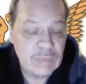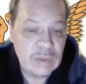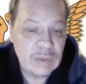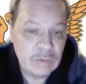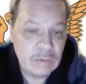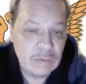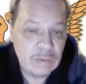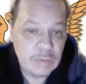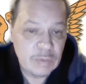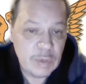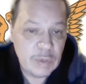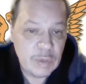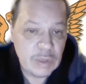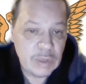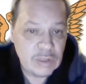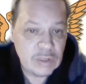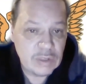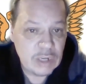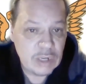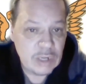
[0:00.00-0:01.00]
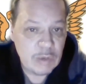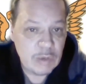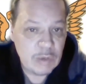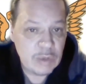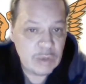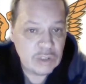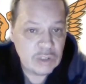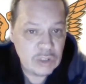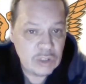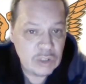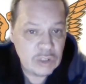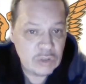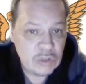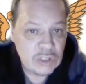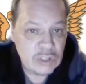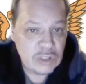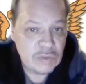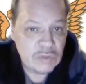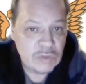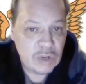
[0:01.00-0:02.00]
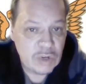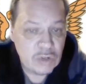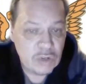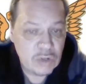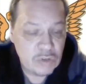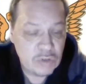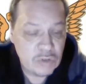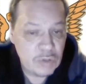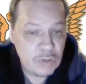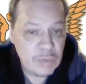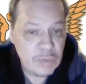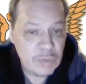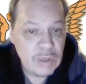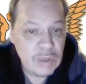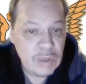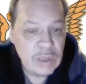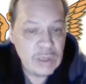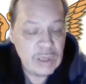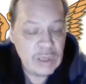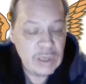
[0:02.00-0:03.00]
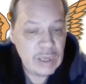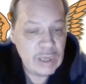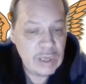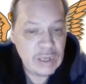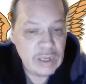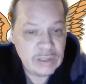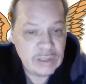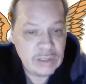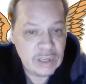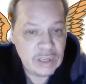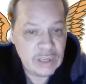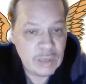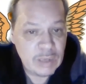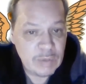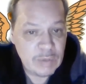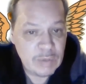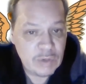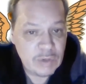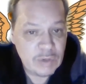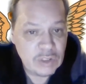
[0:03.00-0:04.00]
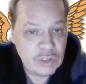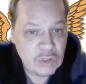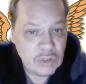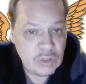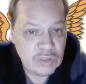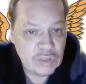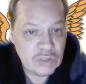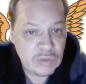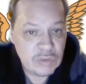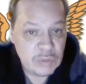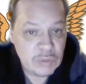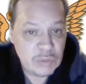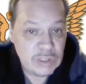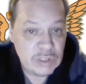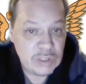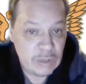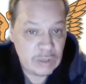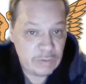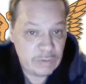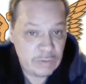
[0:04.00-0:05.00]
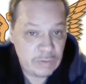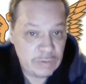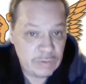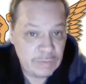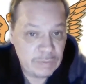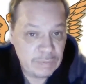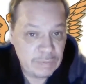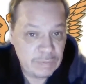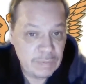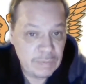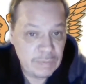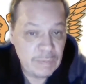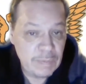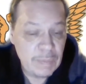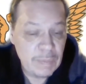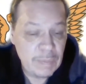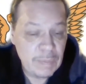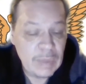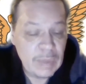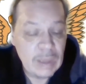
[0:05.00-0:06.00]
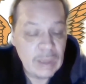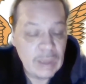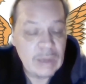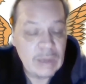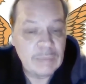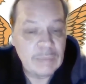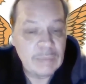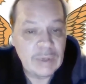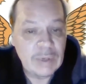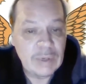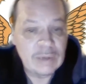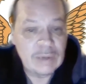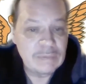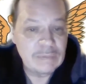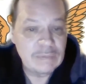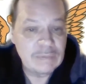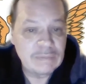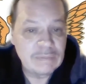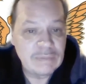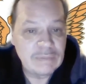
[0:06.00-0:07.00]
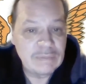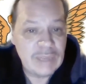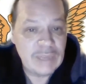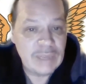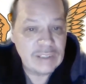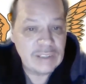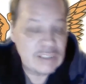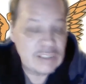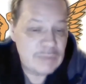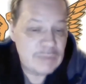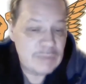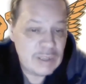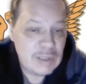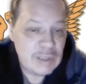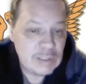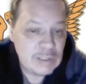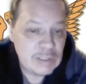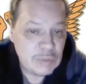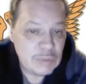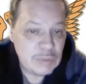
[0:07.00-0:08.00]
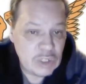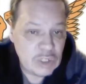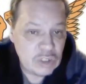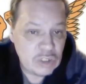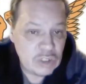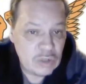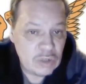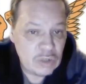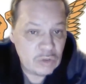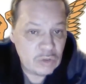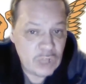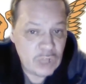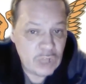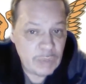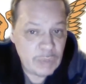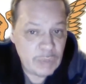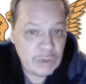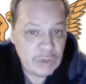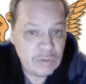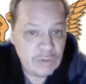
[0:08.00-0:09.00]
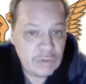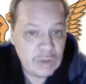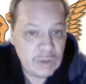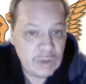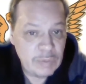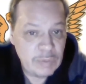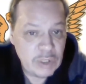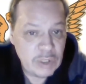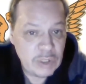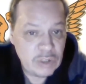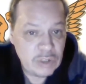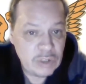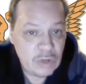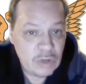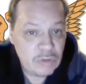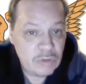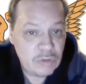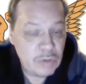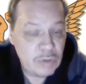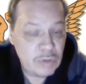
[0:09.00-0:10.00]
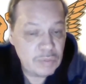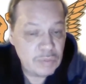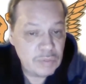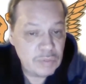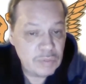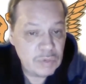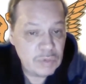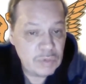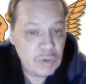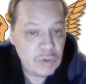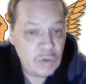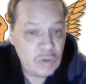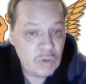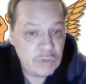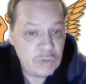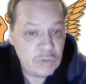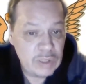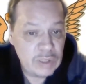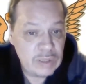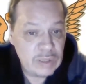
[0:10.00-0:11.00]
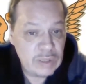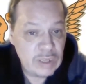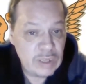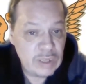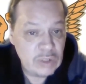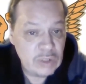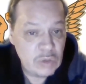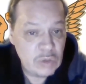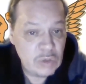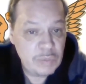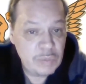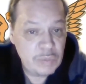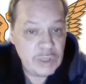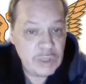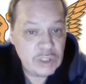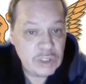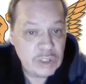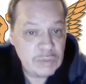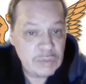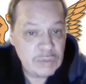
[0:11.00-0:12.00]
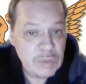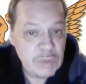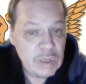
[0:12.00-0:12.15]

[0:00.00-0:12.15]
Republicans are coming up with excuses for Donald Trump, and he's not coming up with excuses for himself. But that's just my supposition on the whole topic of impeaching Donald Trump. Hopefully they do impeach him.